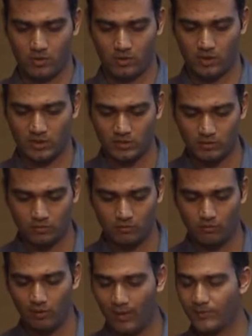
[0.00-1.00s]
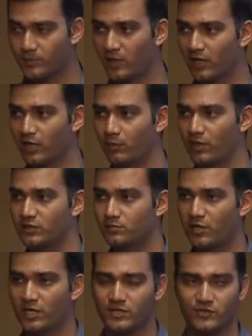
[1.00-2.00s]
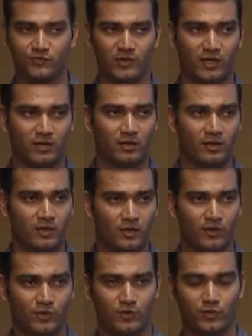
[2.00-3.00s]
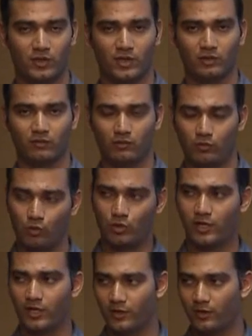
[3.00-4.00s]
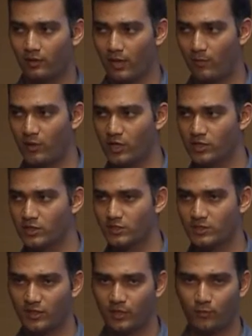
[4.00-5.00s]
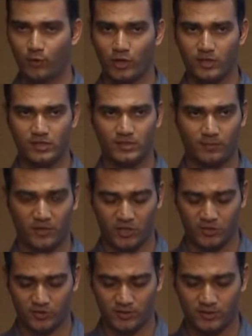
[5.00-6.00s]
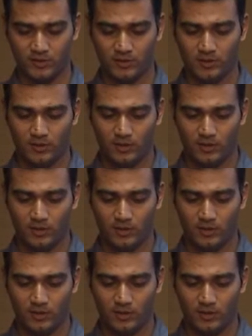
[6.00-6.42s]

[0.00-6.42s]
this Google Apps Marketplace place where you can go create your applications and deploy these applications.